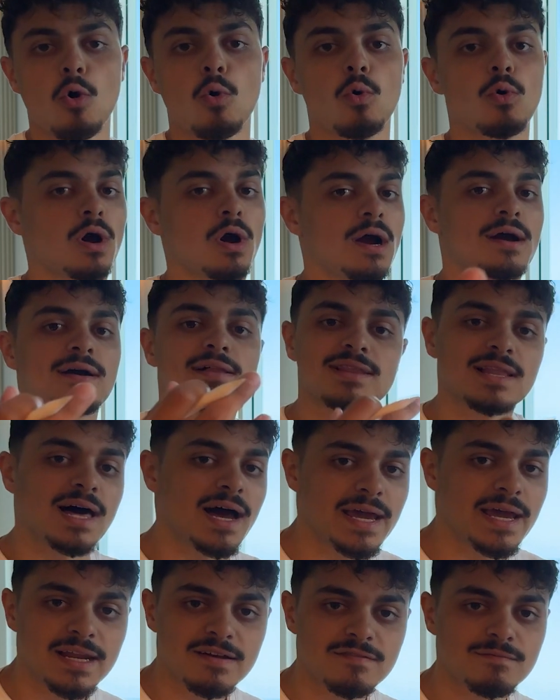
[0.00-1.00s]
or a
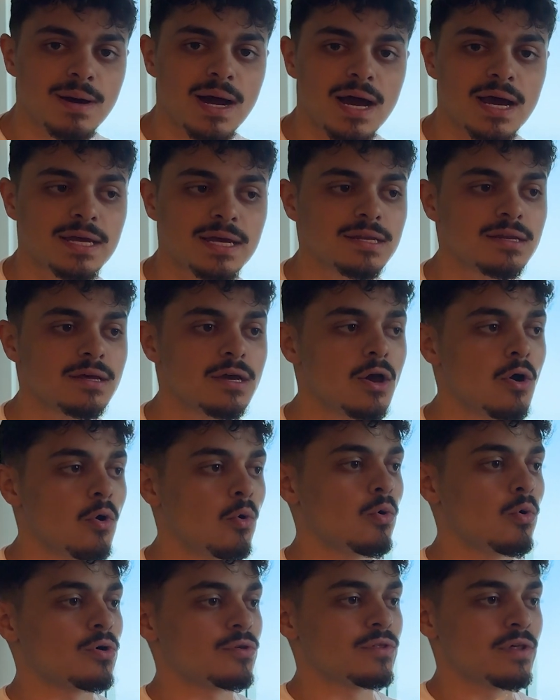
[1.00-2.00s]
client of mine
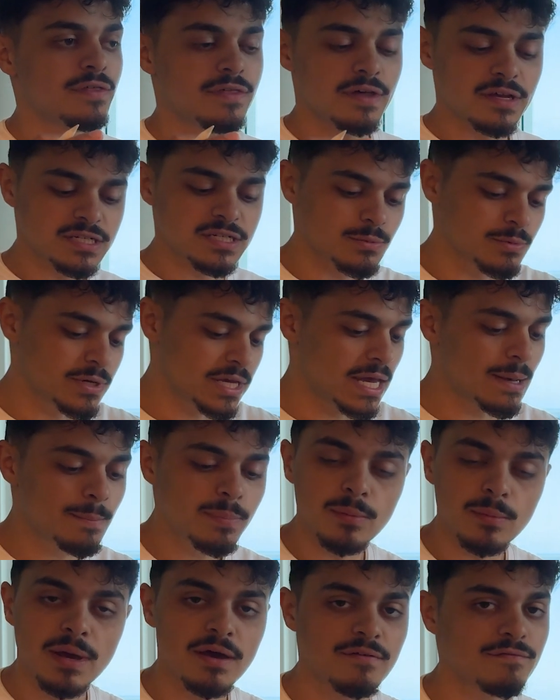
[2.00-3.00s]
or the things that we
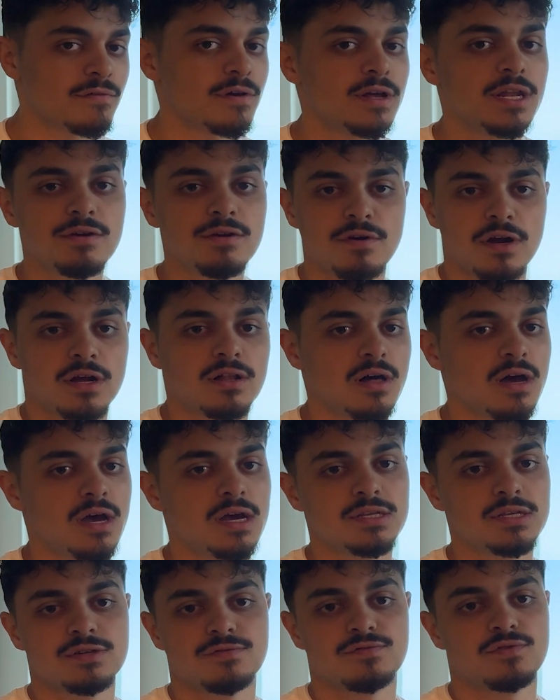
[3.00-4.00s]
implement for any of our
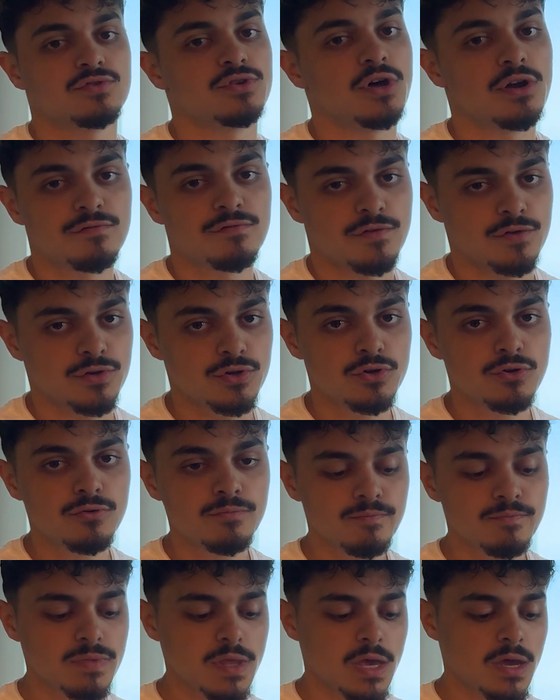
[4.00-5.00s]
clients if they're done for
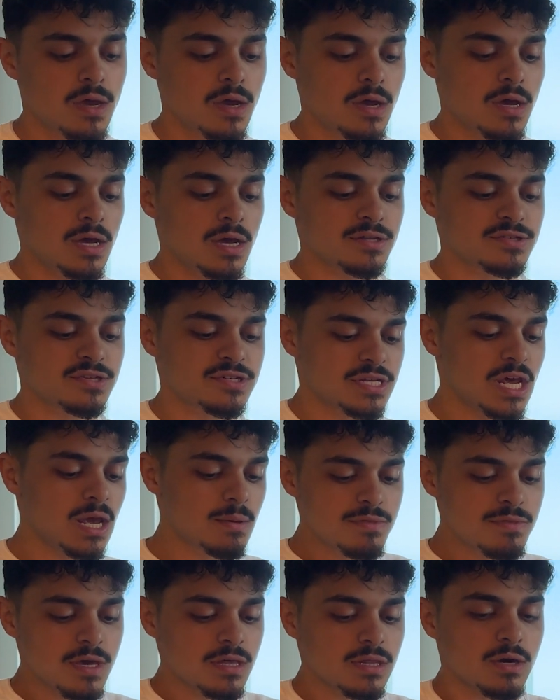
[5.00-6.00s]
you, it's the
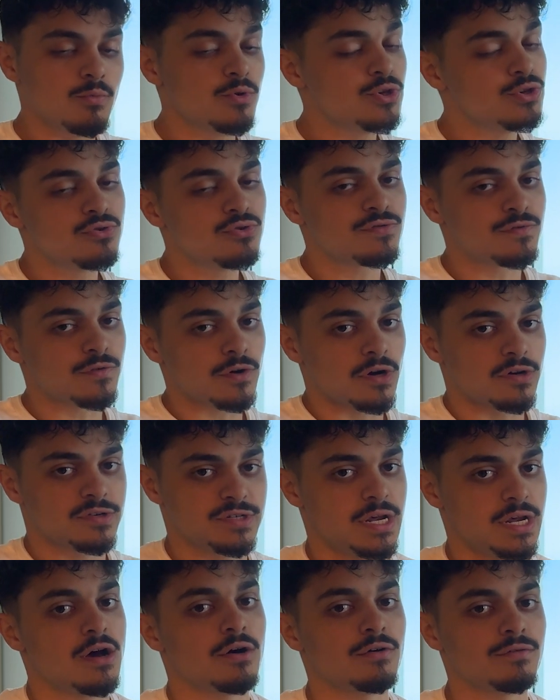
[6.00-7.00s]
same thing that we use for
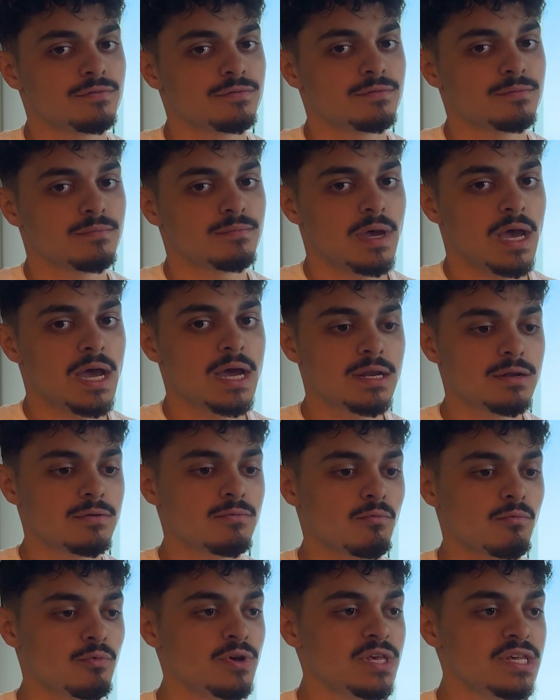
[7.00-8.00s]
ourselves.
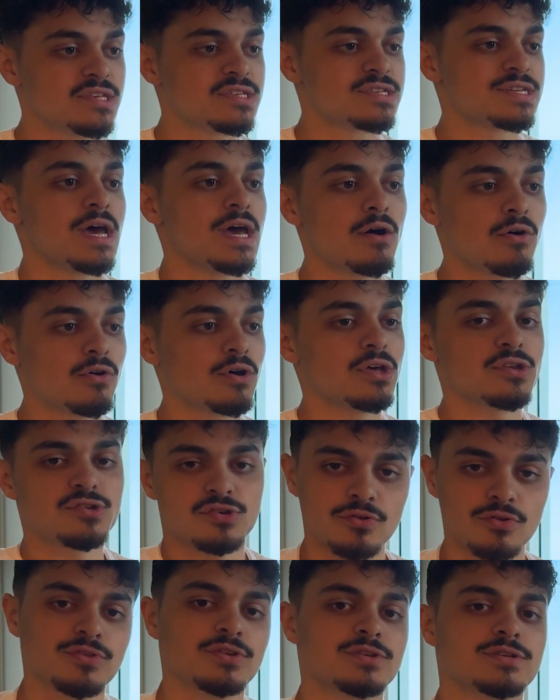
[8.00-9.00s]
And we sell
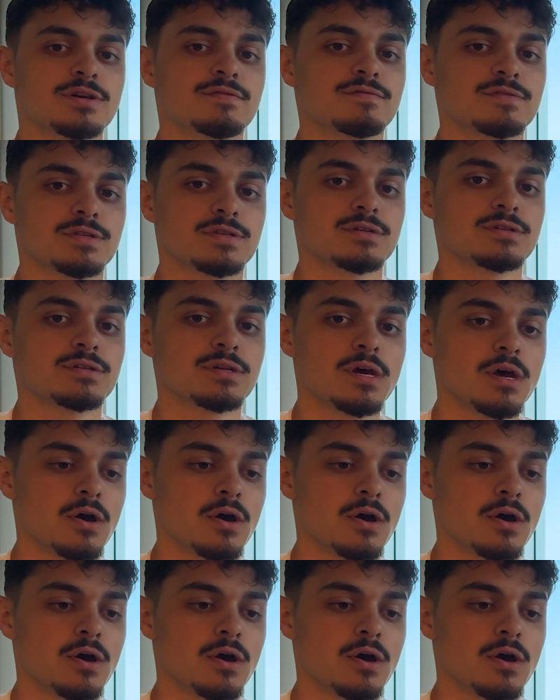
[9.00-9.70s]
consulting services.